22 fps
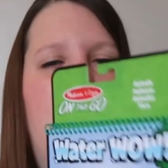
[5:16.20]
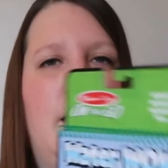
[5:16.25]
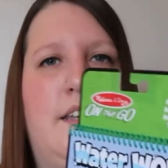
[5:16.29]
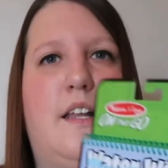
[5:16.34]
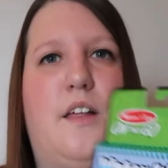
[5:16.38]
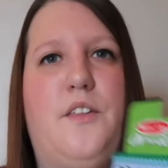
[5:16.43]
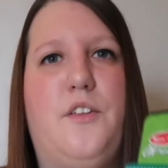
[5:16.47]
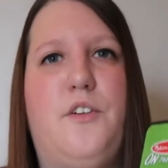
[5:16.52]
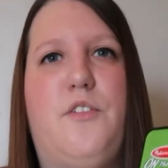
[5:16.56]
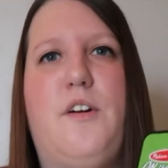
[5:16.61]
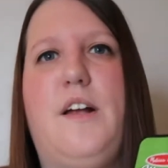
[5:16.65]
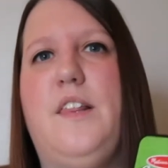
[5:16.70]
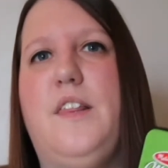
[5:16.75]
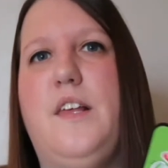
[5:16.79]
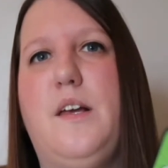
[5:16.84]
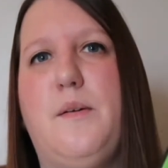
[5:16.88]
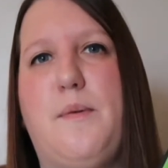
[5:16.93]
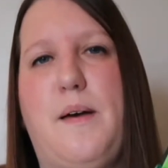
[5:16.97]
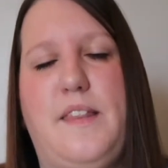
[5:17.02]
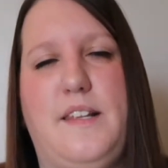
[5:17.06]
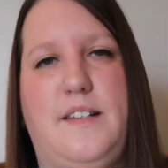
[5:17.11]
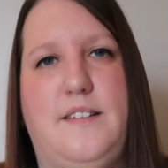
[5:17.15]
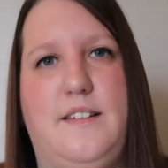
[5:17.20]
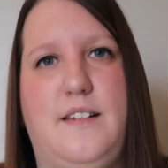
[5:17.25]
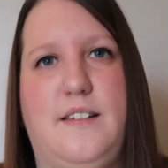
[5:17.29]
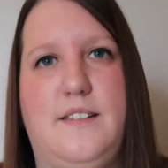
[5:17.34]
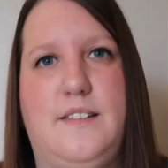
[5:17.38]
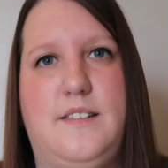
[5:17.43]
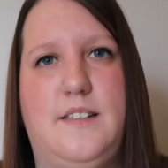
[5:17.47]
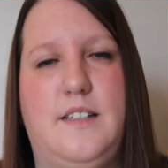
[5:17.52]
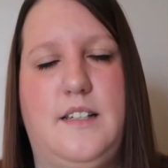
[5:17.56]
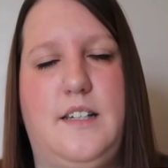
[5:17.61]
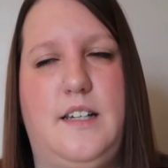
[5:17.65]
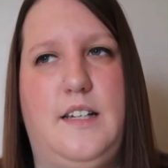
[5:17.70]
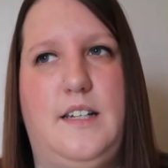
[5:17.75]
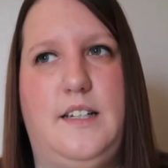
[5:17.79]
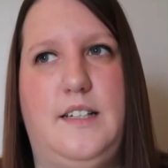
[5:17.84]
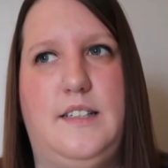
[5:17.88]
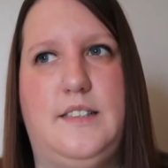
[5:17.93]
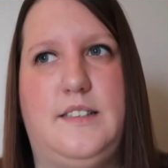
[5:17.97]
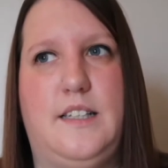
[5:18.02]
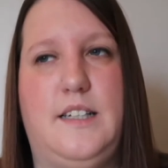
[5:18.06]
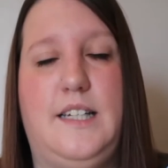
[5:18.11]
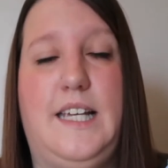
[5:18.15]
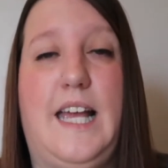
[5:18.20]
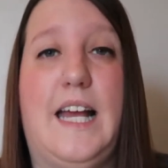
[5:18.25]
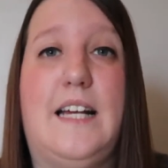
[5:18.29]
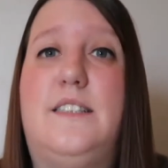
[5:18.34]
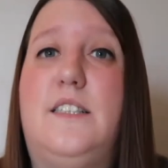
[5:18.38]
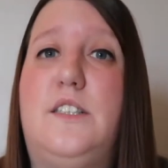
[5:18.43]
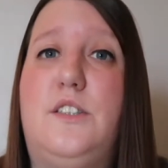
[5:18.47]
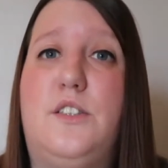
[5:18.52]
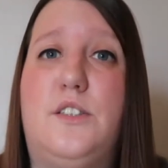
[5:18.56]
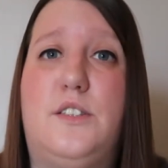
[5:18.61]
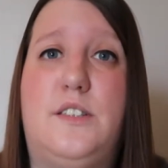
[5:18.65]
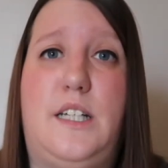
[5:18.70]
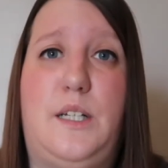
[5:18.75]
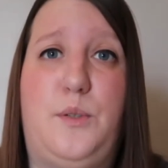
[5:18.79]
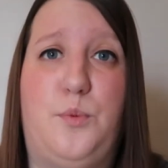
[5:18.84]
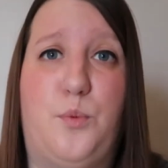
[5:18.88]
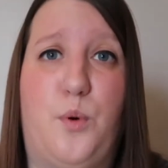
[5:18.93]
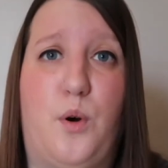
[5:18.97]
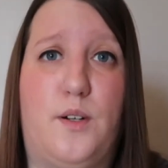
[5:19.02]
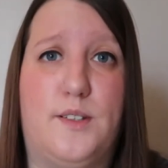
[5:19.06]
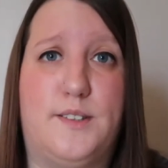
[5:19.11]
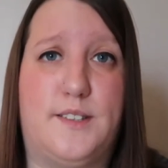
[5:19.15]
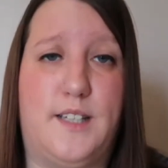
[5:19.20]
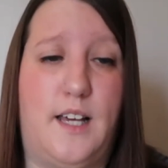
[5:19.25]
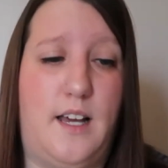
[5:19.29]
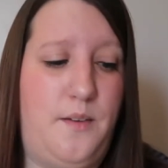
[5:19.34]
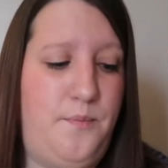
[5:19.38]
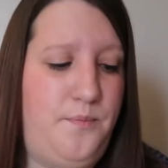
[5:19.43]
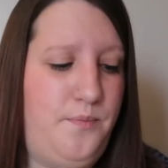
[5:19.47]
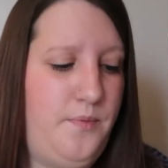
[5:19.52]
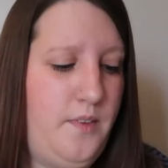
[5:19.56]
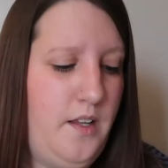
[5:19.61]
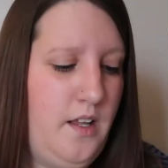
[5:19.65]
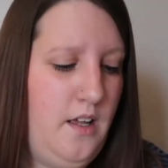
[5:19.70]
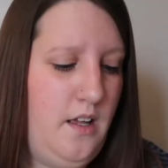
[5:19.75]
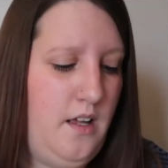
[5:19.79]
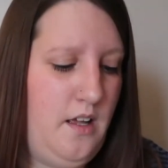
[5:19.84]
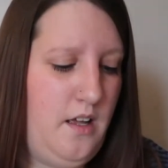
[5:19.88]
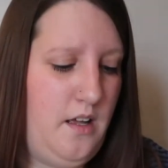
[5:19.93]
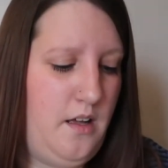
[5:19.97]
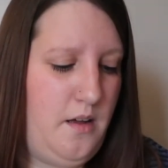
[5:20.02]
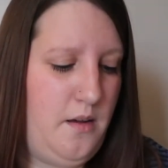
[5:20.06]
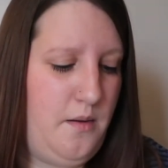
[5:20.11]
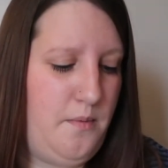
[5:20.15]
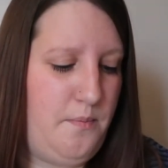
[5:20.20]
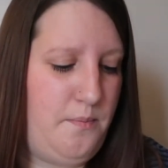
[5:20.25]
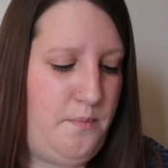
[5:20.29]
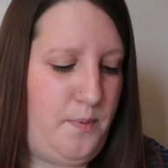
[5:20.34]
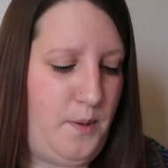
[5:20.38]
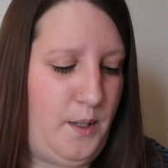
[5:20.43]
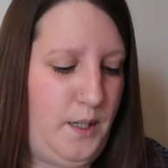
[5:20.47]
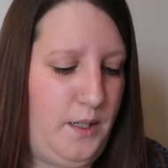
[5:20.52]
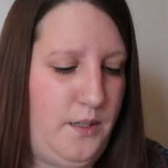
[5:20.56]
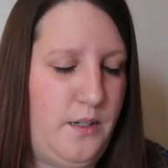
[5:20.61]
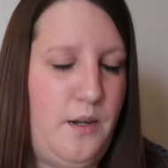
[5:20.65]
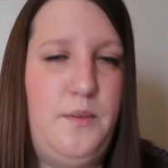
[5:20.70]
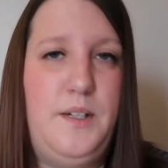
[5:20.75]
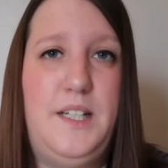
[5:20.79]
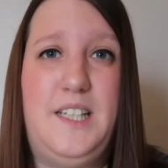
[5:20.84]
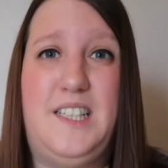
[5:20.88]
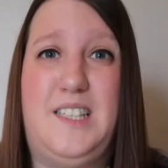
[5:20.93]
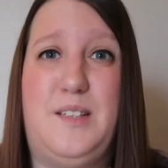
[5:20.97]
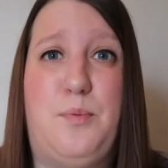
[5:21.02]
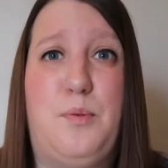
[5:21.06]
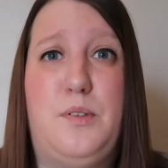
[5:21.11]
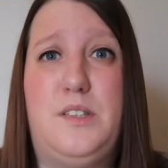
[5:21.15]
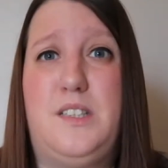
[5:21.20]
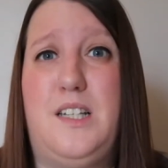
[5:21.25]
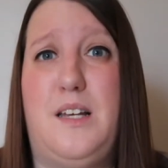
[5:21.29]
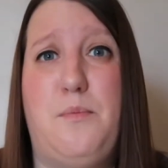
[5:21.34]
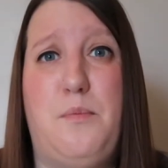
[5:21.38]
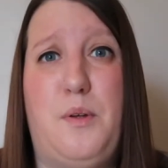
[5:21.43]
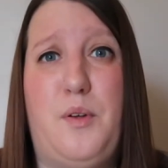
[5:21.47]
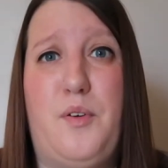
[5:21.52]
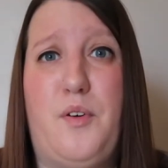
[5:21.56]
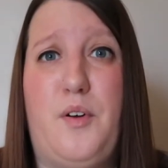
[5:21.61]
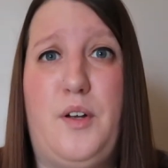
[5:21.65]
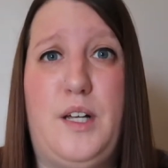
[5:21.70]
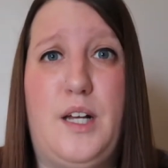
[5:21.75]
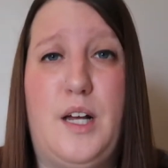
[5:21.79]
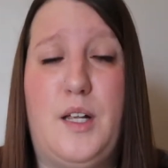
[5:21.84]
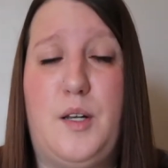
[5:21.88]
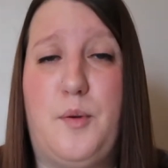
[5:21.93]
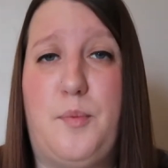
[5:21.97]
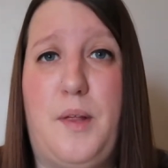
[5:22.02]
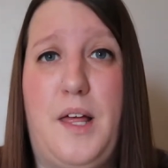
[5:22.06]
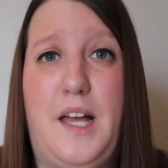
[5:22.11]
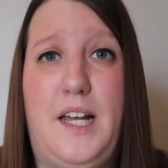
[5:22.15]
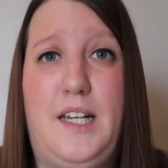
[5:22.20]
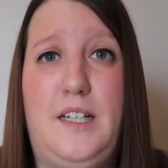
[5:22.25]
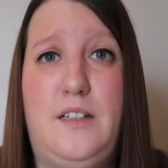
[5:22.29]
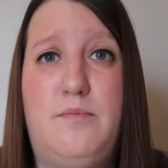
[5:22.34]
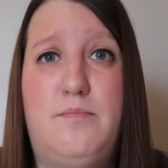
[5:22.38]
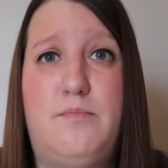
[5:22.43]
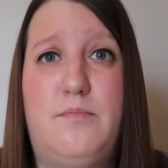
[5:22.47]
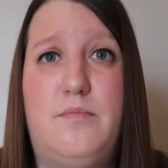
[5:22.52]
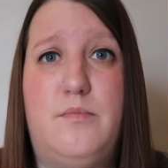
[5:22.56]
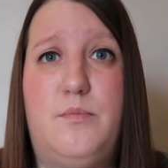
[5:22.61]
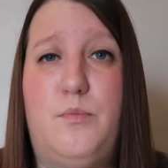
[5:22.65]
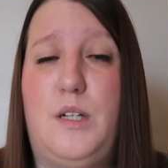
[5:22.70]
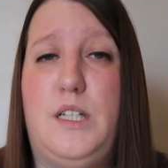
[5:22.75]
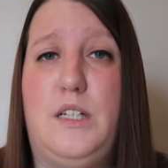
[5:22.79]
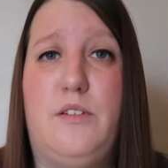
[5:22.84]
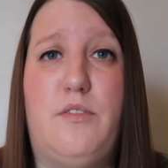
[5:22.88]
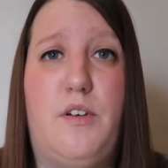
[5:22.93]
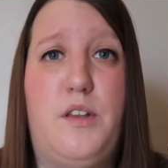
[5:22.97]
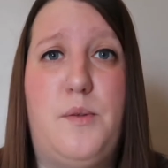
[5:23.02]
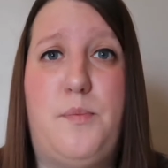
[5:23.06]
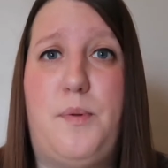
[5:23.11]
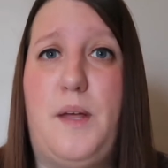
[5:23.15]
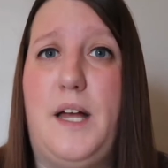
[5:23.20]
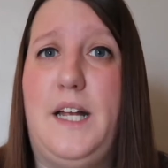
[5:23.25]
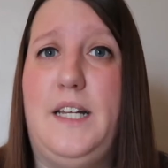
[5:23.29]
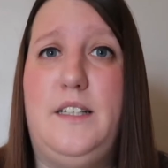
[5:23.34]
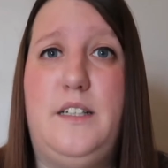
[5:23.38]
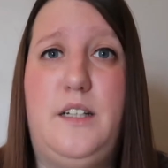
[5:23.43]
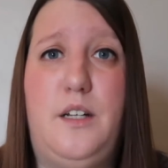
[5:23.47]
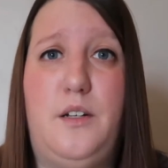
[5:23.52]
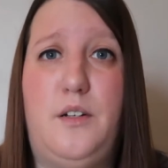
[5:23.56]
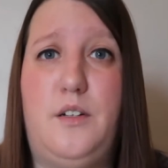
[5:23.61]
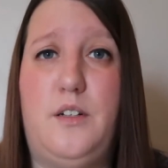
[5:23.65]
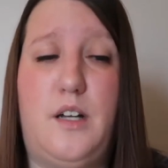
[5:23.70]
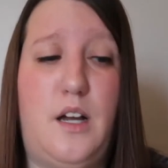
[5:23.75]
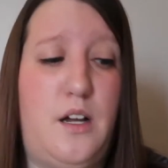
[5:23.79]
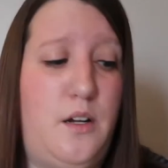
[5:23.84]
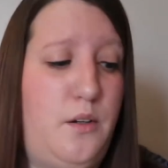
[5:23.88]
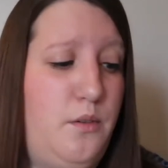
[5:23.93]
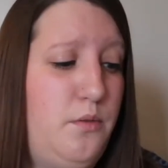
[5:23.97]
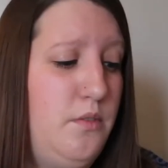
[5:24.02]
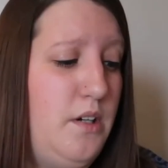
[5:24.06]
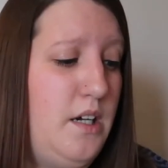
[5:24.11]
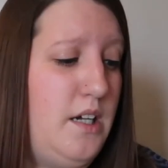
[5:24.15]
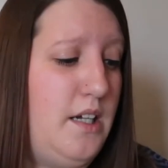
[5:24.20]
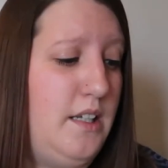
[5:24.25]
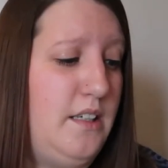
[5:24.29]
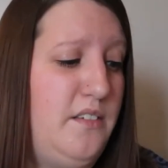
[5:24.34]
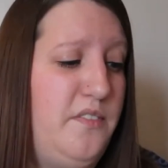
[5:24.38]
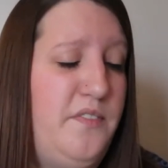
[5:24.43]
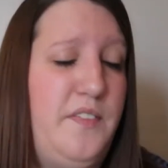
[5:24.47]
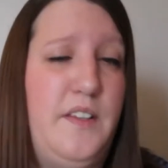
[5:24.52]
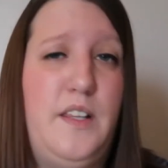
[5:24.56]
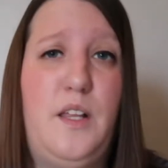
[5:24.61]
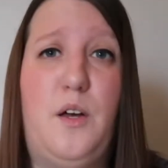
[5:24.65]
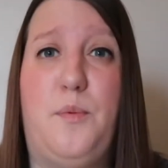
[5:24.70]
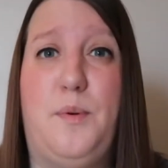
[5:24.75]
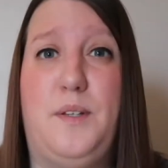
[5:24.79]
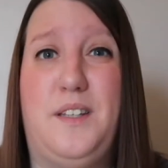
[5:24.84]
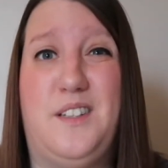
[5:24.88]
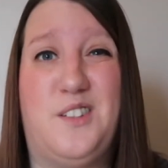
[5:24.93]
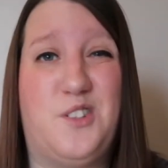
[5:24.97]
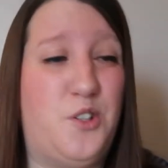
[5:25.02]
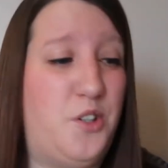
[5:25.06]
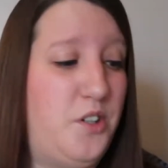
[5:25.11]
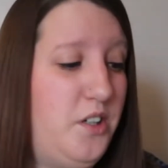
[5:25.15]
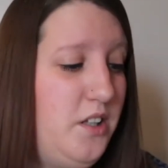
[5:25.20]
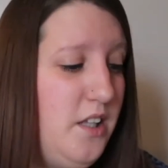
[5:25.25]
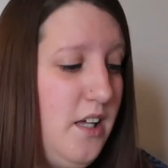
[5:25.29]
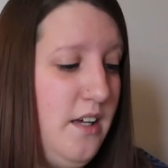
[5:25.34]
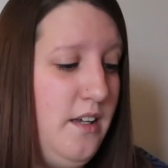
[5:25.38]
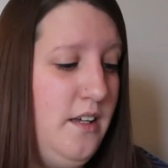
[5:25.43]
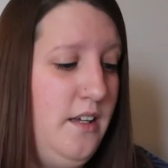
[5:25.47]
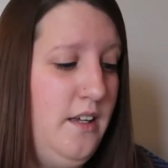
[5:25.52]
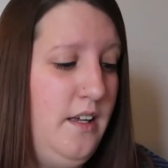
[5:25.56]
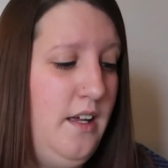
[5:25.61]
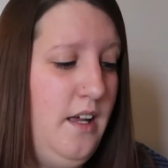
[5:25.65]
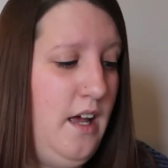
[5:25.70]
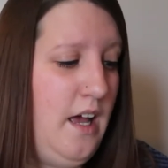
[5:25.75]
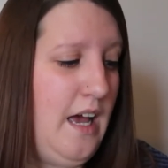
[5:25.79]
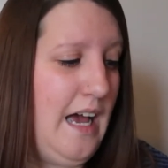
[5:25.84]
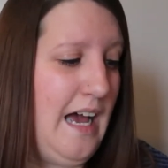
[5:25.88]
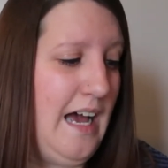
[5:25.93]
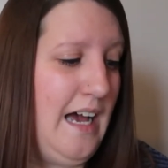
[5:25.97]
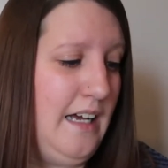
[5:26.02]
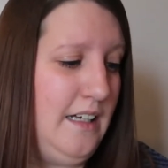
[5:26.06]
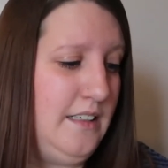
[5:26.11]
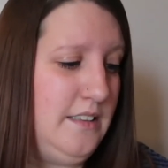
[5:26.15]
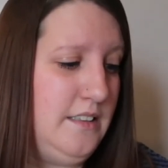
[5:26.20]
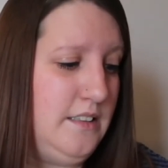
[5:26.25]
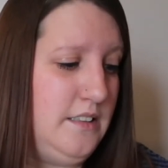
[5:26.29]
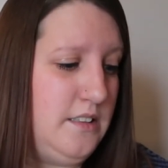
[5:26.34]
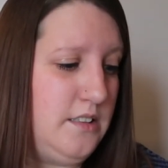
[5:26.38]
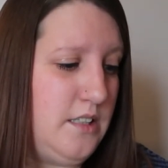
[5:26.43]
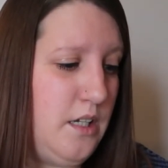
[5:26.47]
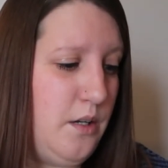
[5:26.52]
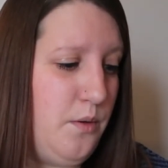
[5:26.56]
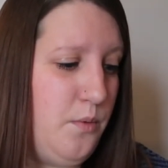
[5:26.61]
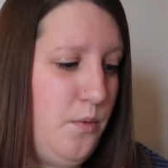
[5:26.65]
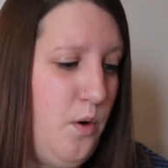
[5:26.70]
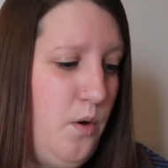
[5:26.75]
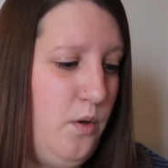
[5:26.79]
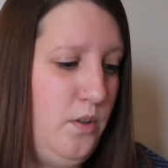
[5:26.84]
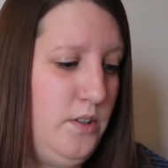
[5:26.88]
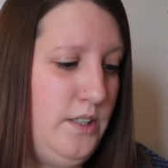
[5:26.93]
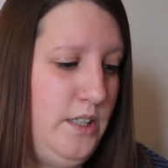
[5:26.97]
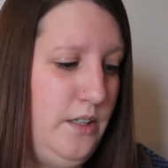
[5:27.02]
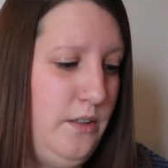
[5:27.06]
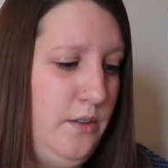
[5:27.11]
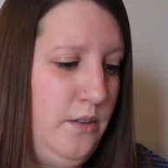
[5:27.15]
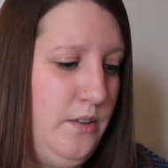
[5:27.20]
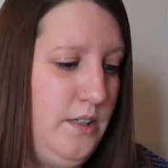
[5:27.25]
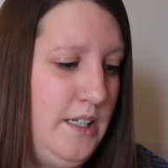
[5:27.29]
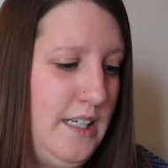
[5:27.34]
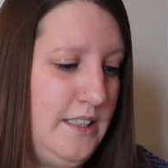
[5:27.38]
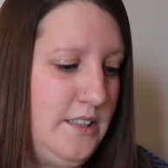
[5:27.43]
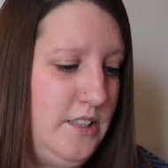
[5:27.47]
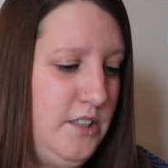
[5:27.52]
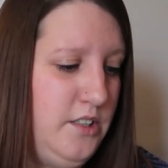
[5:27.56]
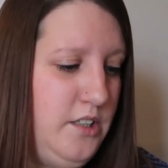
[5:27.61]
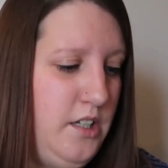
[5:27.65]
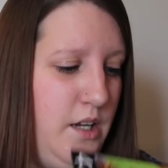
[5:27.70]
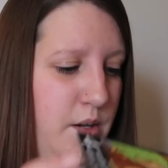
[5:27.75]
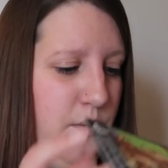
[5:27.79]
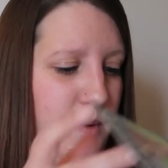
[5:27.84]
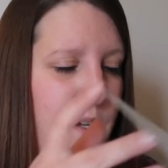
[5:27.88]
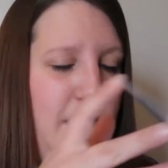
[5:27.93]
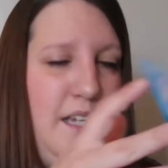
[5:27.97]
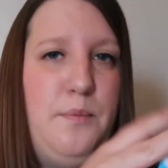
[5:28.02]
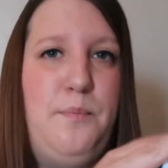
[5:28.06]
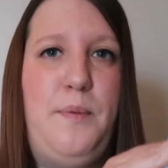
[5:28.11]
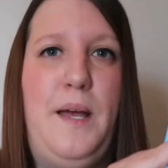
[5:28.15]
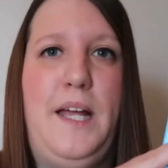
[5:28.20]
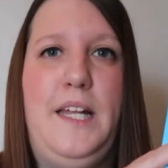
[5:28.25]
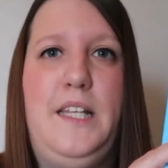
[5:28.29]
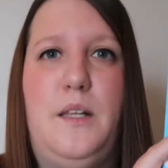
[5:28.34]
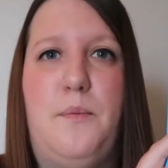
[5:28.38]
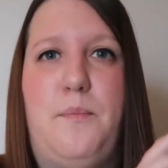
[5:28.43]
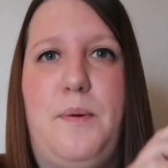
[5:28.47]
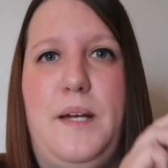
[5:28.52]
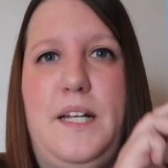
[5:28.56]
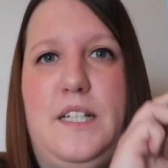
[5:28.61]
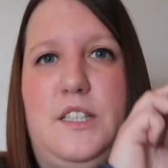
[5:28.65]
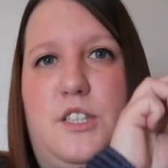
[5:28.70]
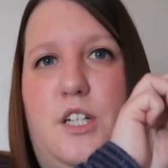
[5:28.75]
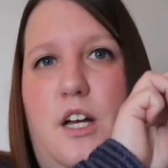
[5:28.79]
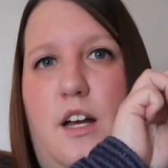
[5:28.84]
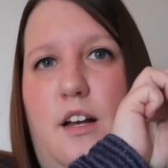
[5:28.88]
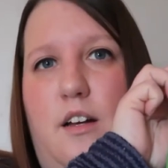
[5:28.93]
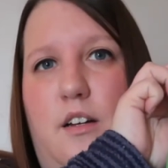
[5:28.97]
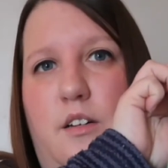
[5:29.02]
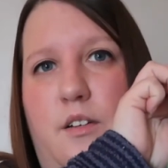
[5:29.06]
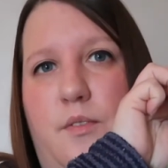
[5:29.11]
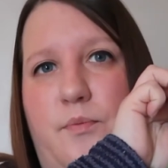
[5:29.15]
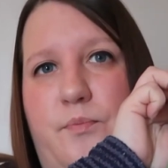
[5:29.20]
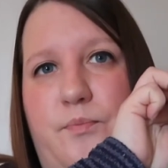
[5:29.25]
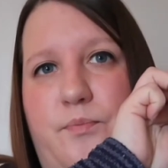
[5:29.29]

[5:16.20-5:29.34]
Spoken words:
Now the great thing about this is that yes, it does need water, but you don't need to put it in before you get on a plane. When you're on the plane, you can go and fill it up in the toilet, and so all you get to do is paint the picture